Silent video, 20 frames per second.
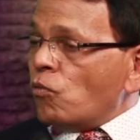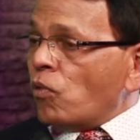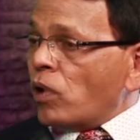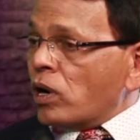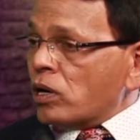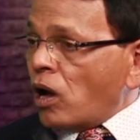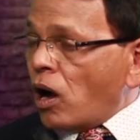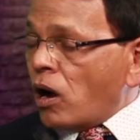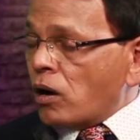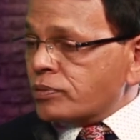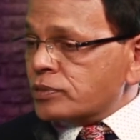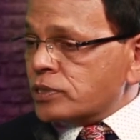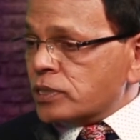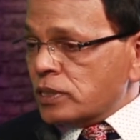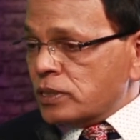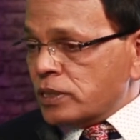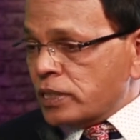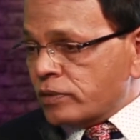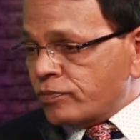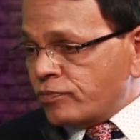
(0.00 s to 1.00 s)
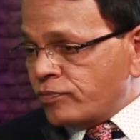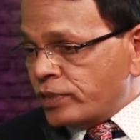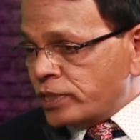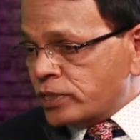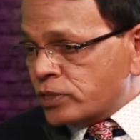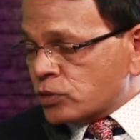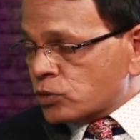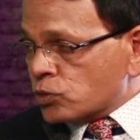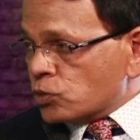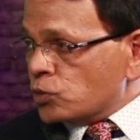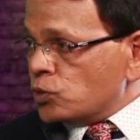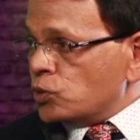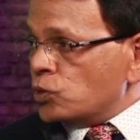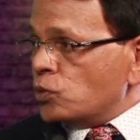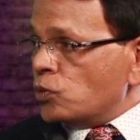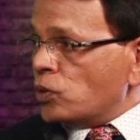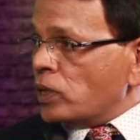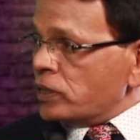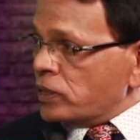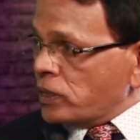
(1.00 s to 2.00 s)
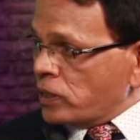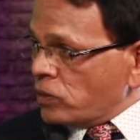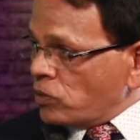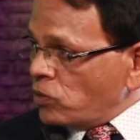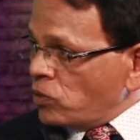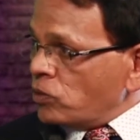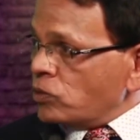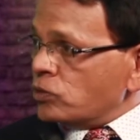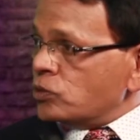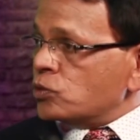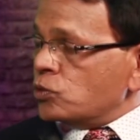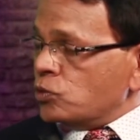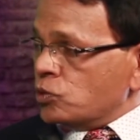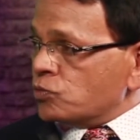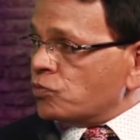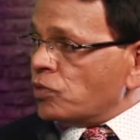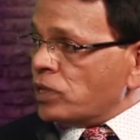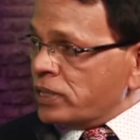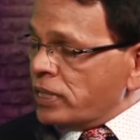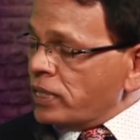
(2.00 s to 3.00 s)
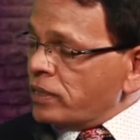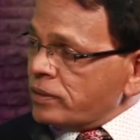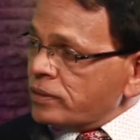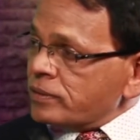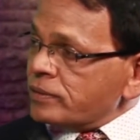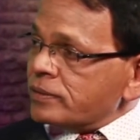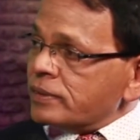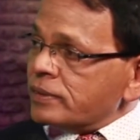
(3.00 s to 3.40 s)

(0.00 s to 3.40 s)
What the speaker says: What option that fits to you and then go choose for that.